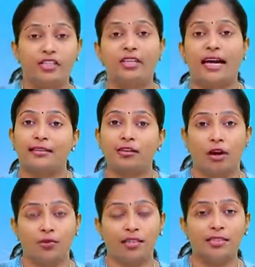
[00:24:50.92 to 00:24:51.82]
sat
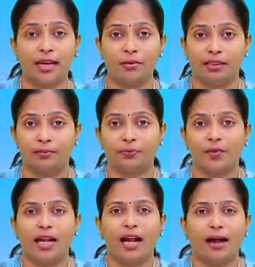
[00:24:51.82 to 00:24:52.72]
around the table.
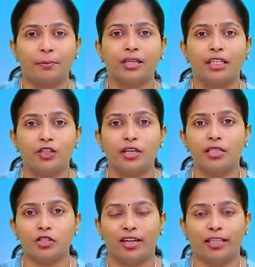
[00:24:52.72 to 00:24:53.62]
and Peter
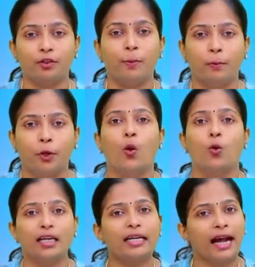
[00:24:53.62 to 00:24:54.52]
is trying to
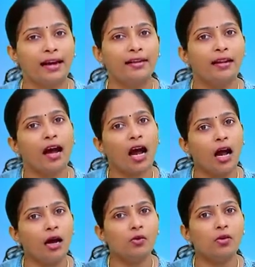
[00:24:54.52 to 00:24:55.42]
blow the candle
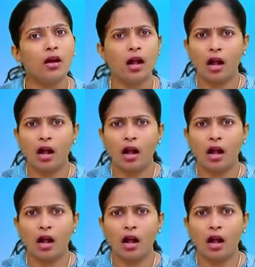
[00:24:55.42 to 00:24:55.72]
out.